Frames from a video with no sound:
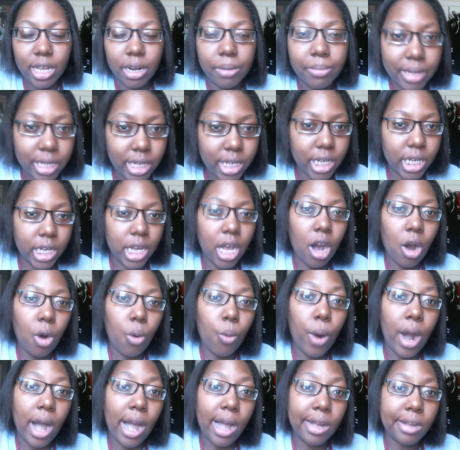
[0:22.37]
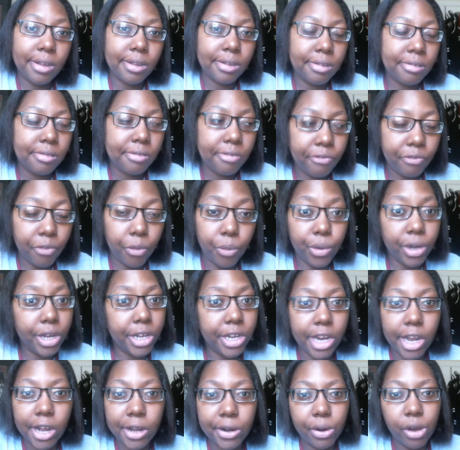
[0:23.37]
And I'm going to tell y'all why. For
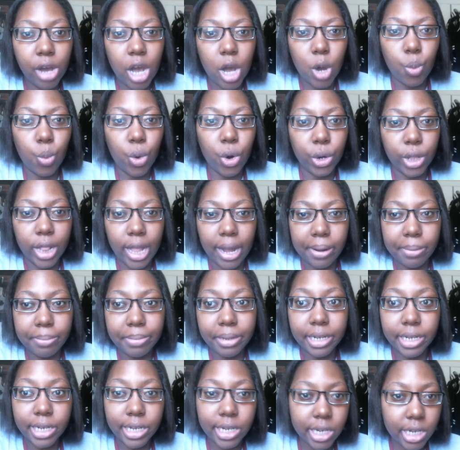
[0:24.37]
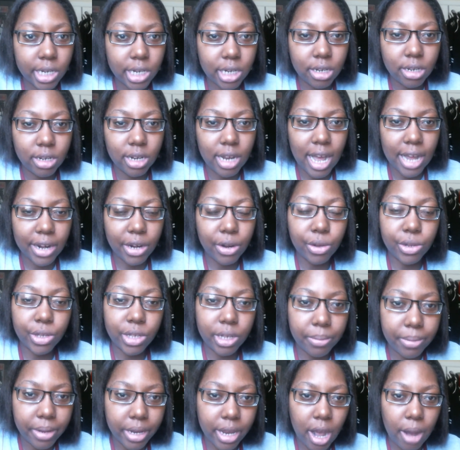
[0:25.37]
one, y'all know I work like a bitch. I know
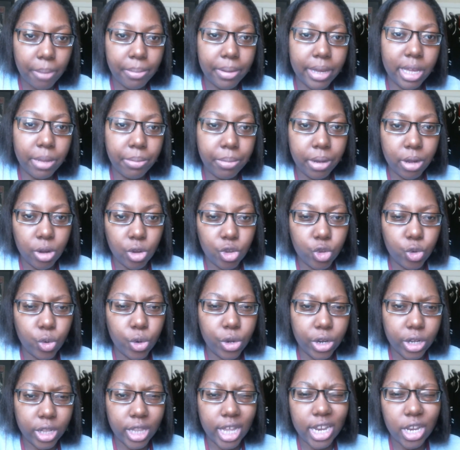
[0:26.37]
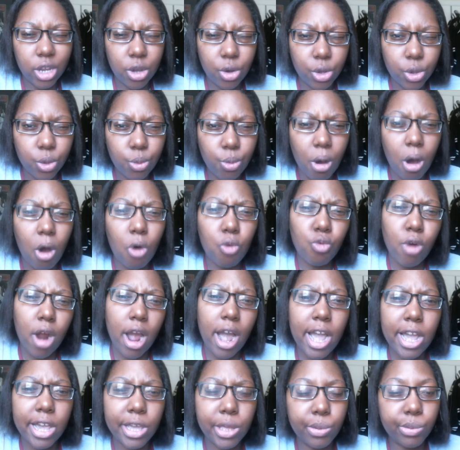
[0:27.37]
some of y'all been hitting me on Twitter like, yo, you
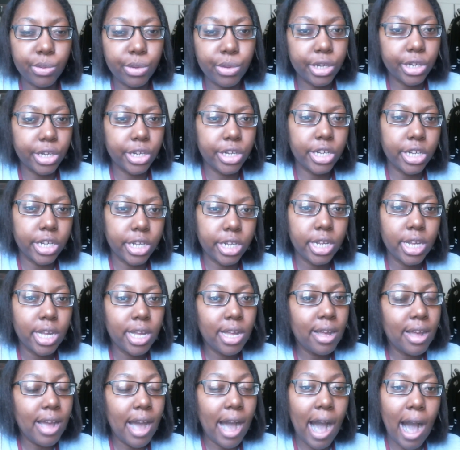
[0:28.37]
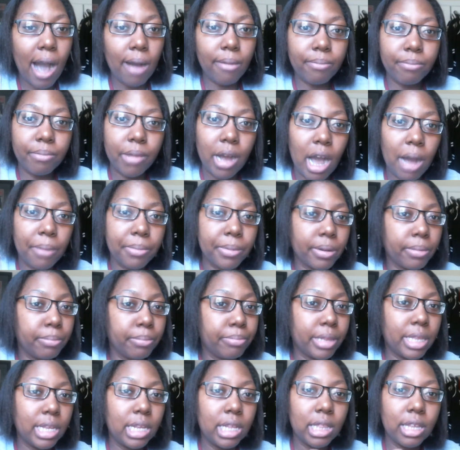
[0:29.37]
alright? You good? I'm I'm
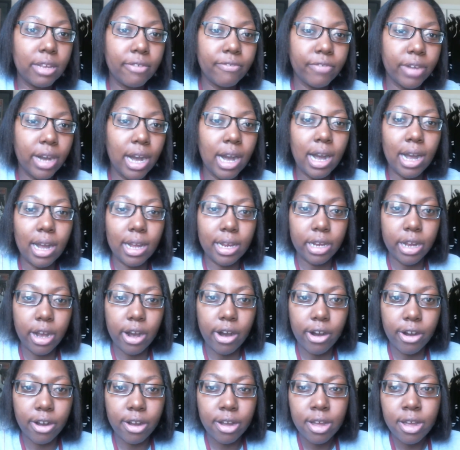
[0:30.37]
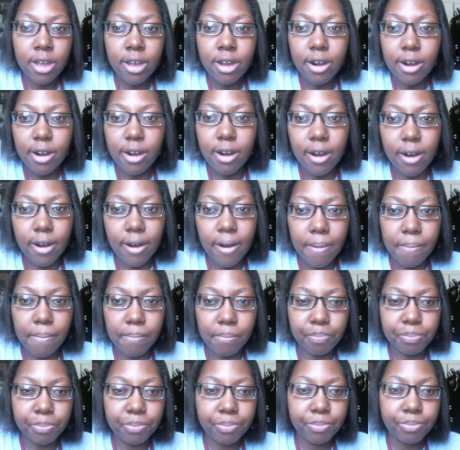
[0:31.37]
completely fine, y'all.
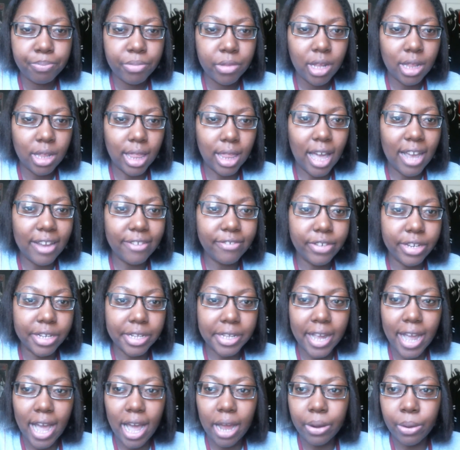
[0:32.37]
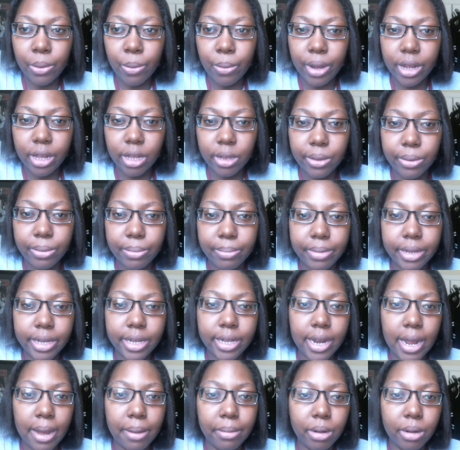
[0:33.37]
Um, life just got in the way a little
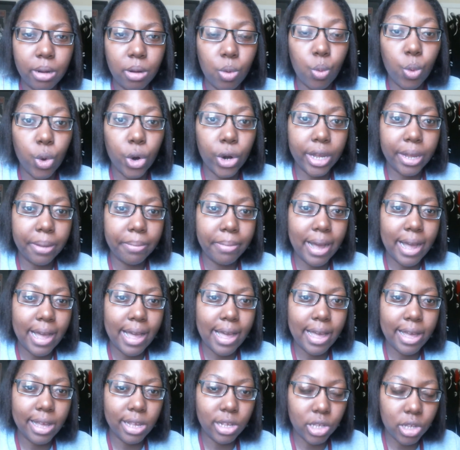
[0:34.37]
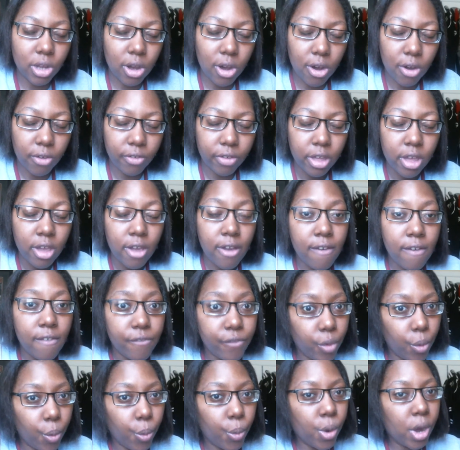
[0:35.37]
bit. I've been working my ass off.
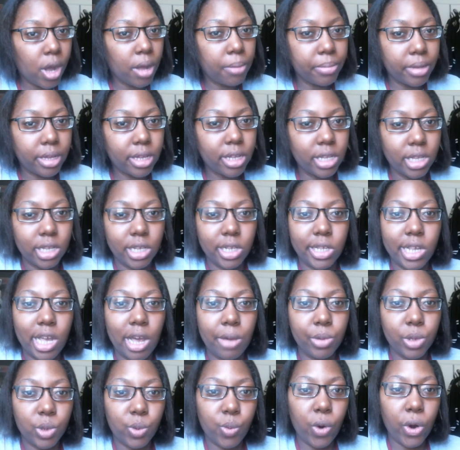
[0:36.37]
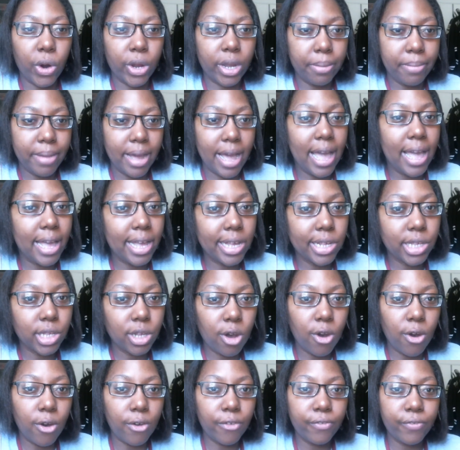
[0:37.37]
For one, because I was working my ass
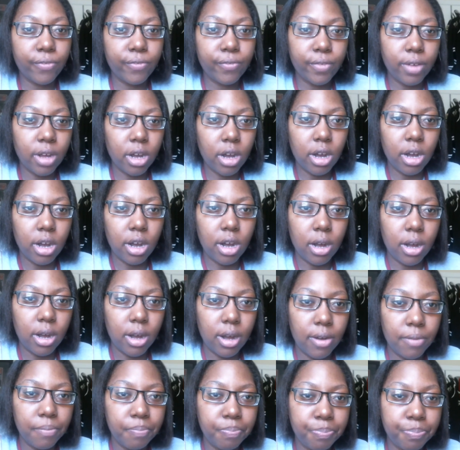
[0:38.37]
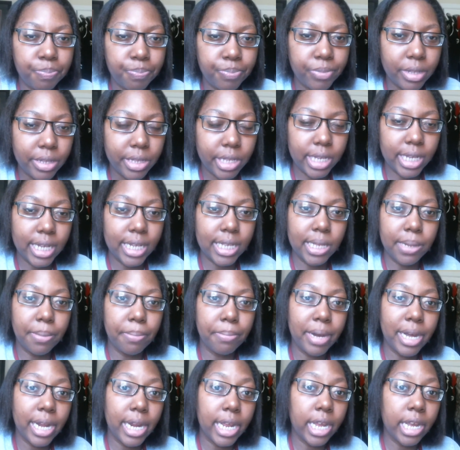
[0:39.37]
off uh, to get the
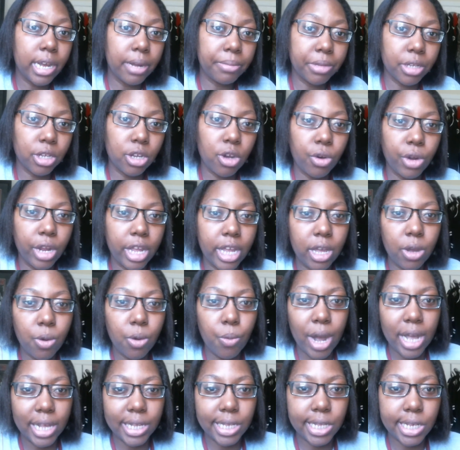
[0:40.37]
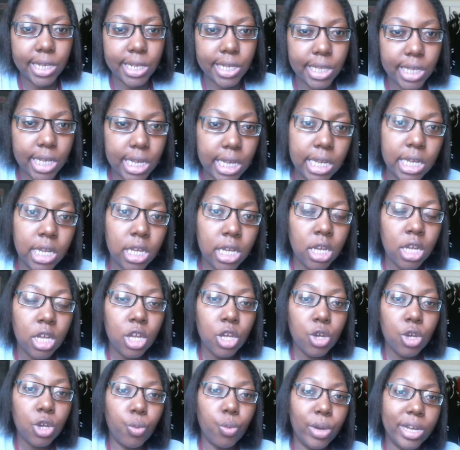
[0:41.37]
money up to go to NYCC,
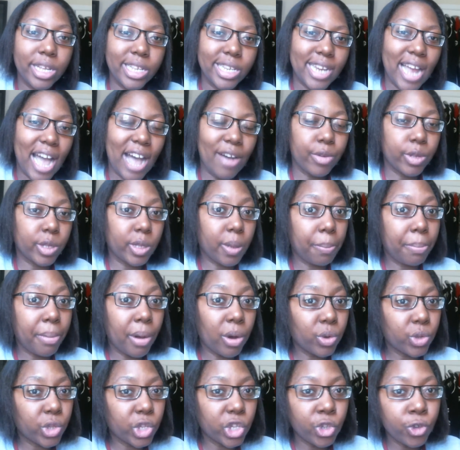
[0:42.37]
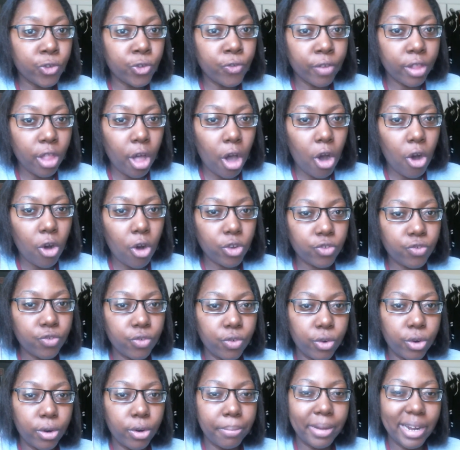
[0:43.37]
which I was supposed to do vlogs
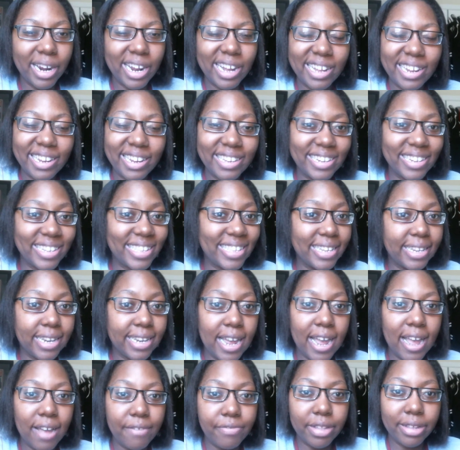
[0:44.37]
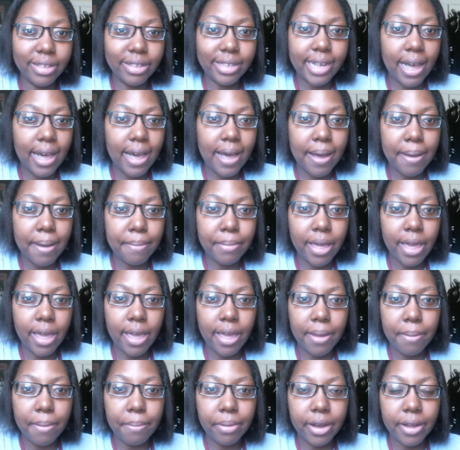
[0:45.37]
for, but I just didn't have the time,
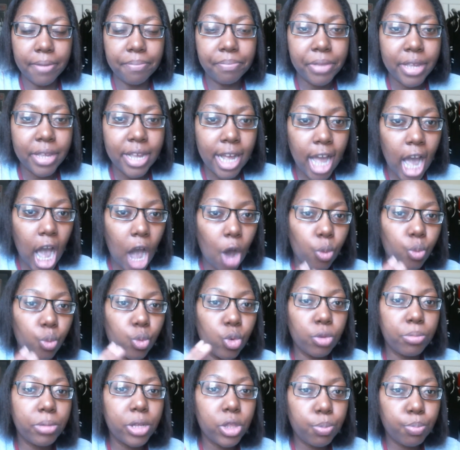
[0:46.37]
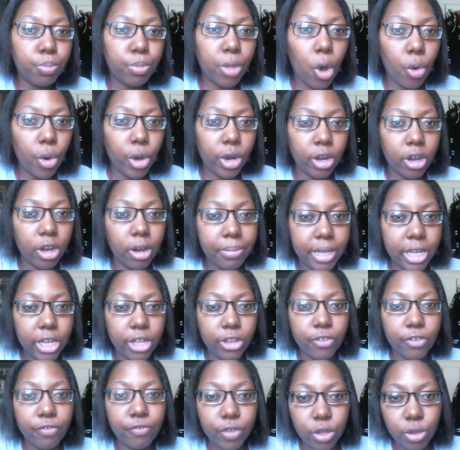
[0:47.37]
man. But I will be throwing up
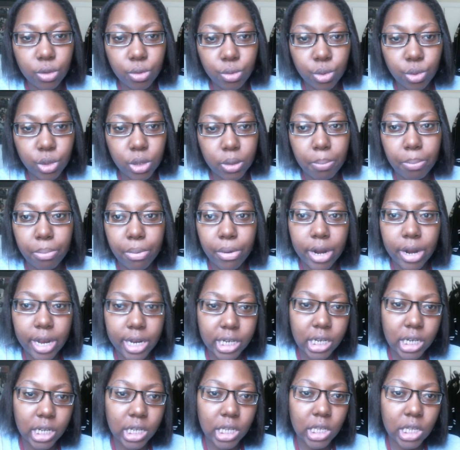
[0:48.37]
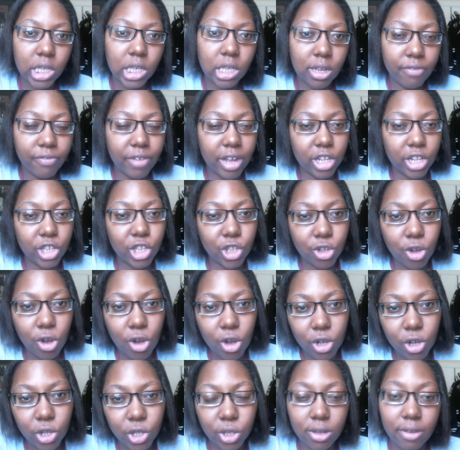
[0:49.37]
interviews, impressions, stuff I
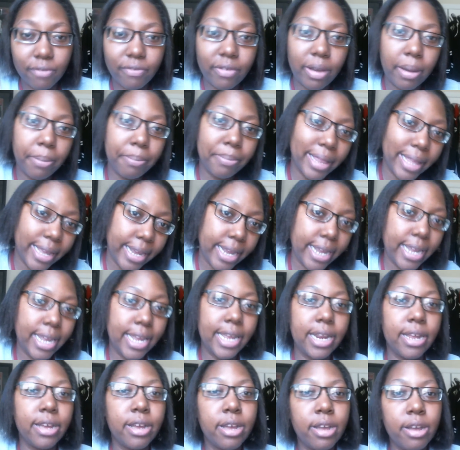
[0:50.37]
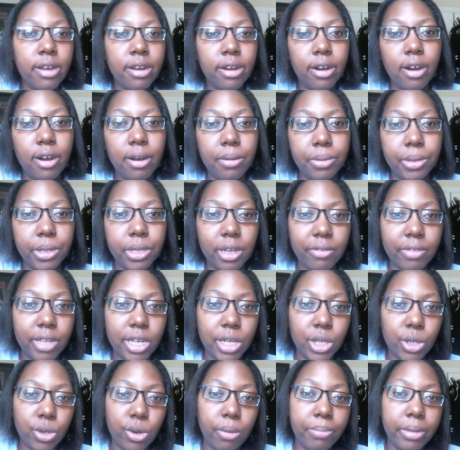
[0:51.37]
saw, stuff I played, um, stuff
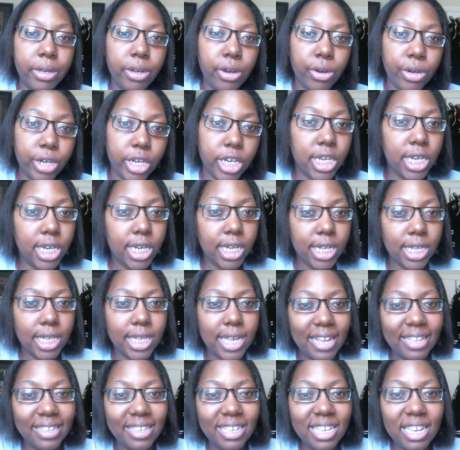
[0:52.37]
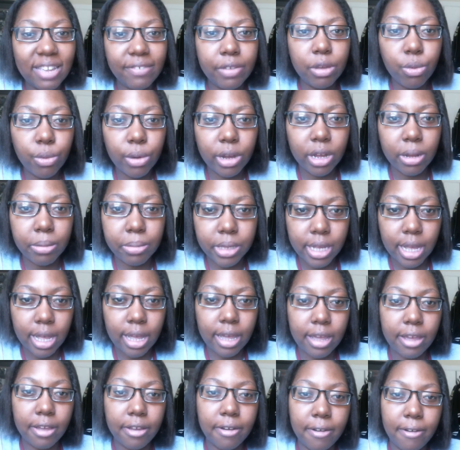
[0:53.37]
that's gonna be on the She Attack TV
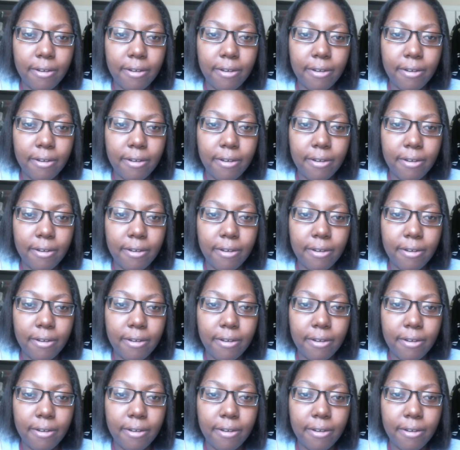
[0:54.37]
website.